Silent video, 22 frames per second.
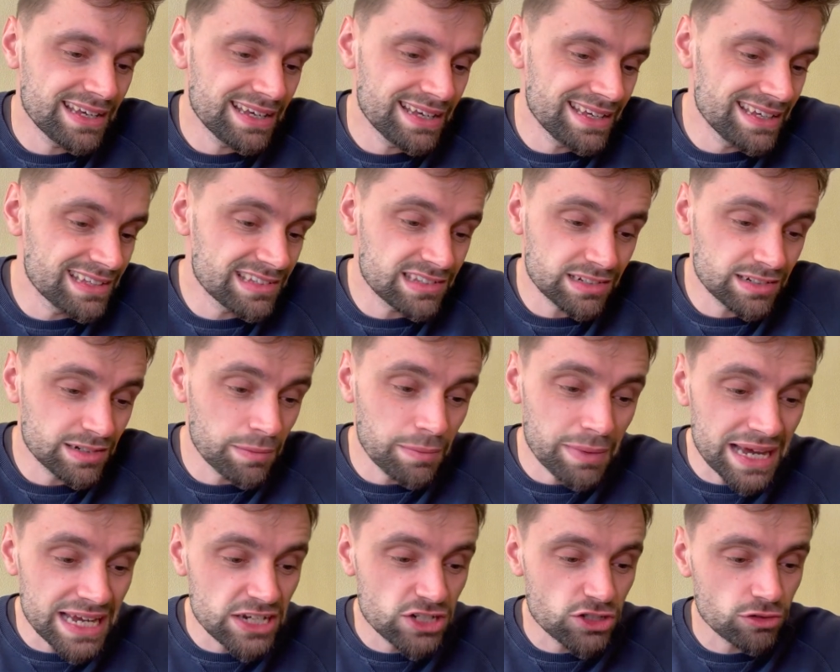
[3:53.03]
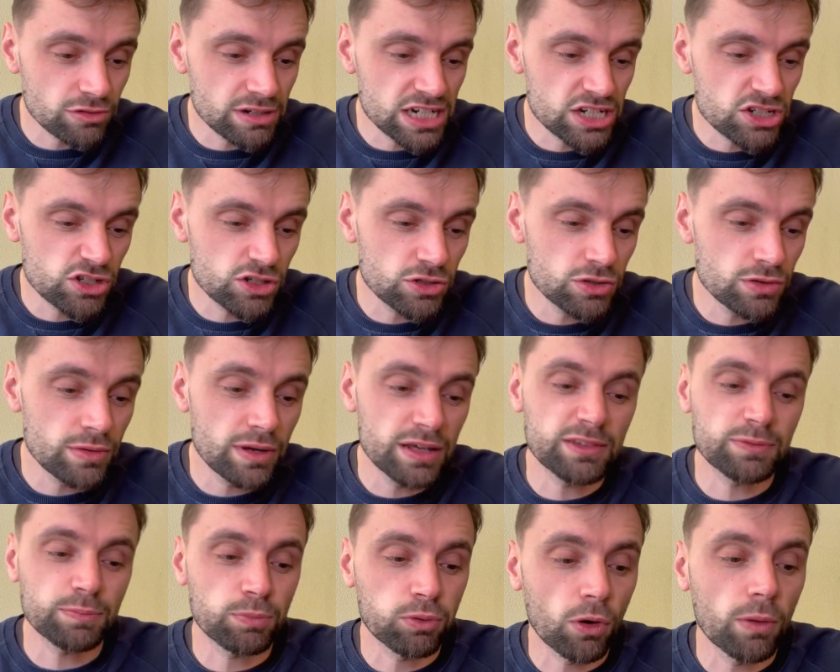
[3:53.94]
isn't a major issue.
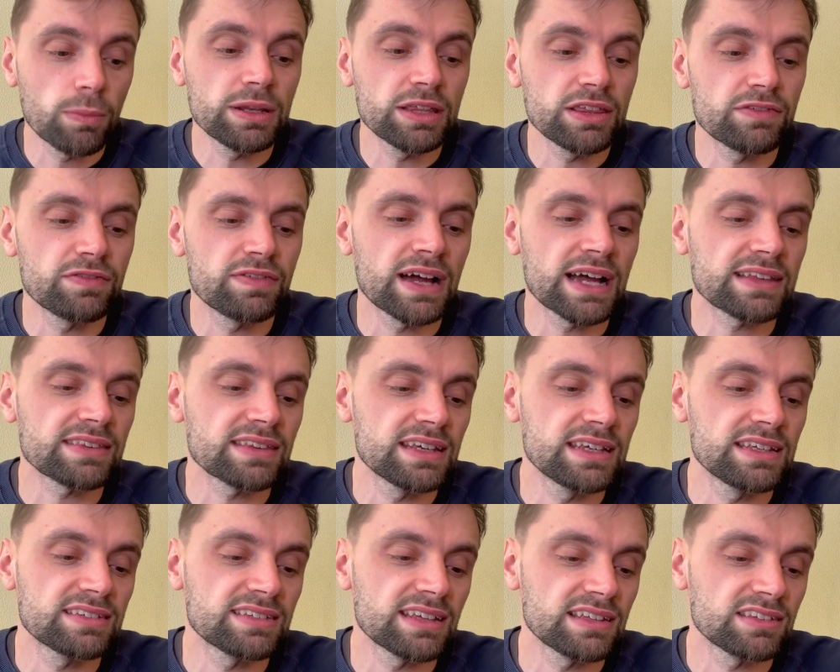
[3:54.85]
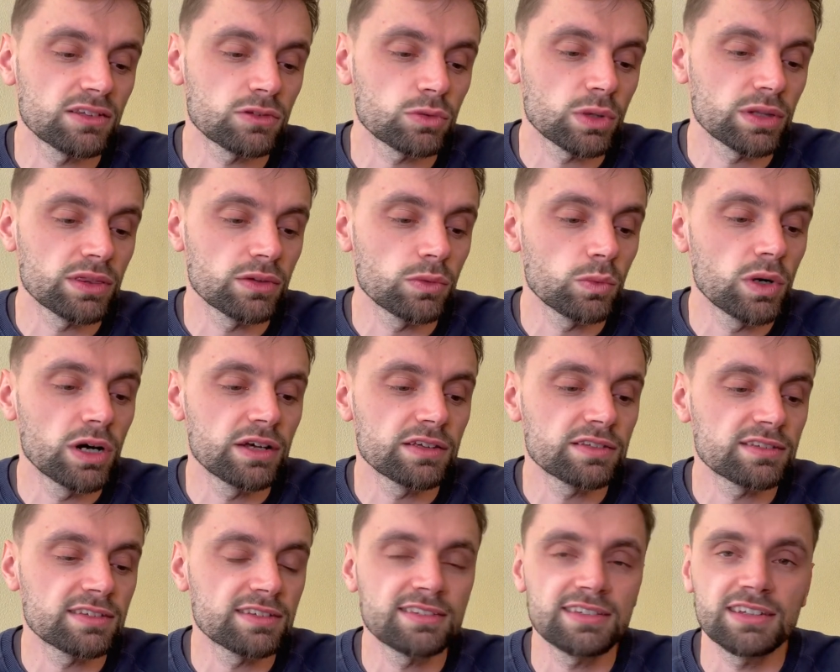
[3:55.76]
It's probably the fact that he says it's one of the
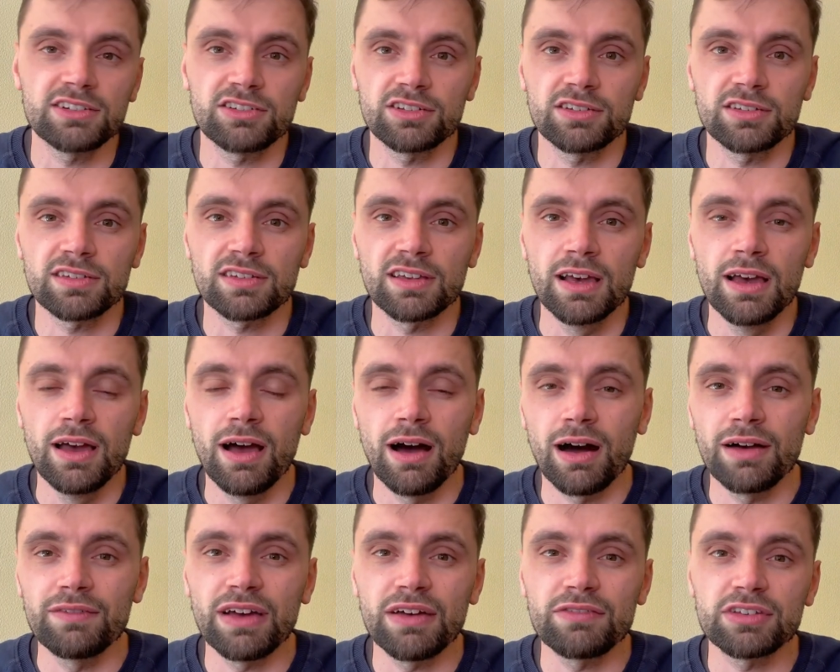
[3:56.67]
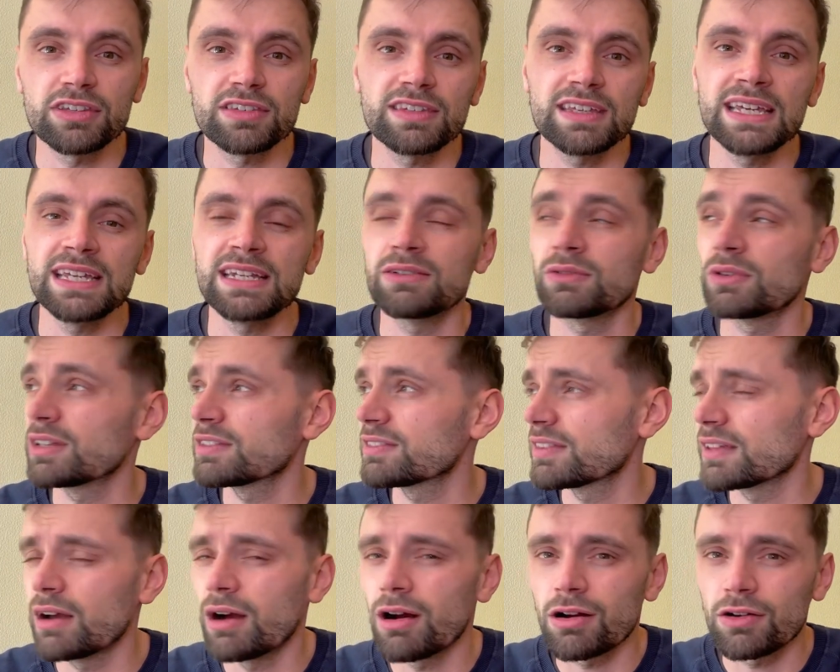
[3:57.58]
worst decisions I've ever seen. And
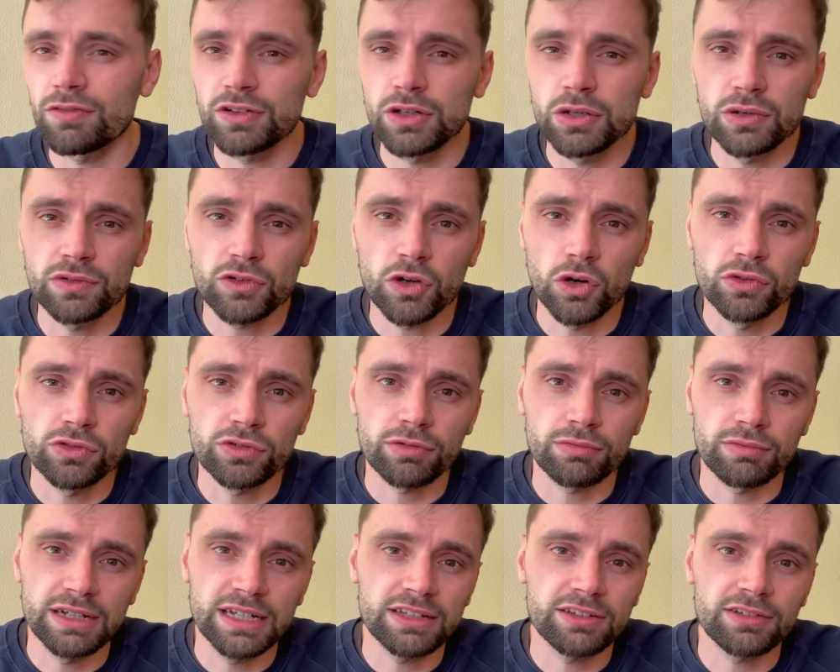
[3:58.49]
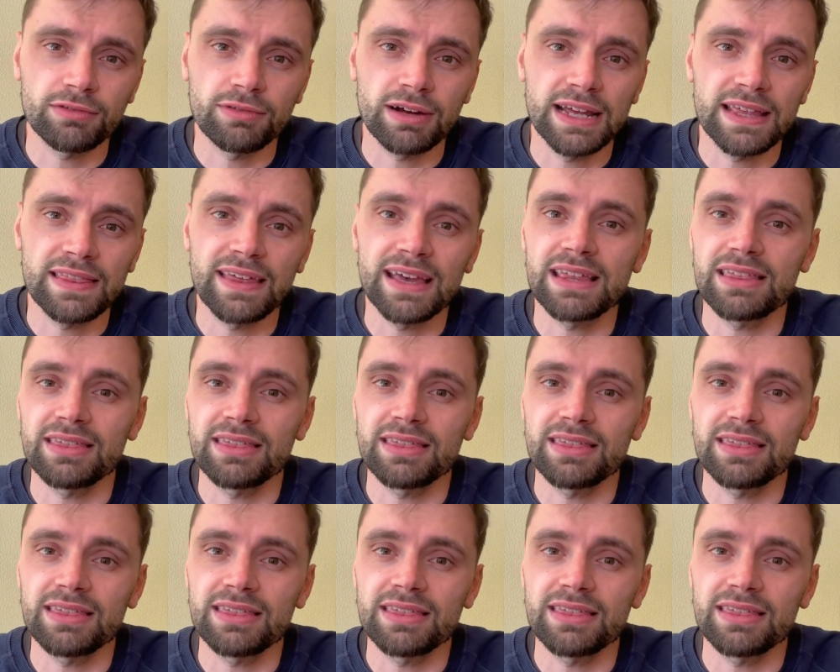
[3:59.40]
as the RFU have gone to reiterate, they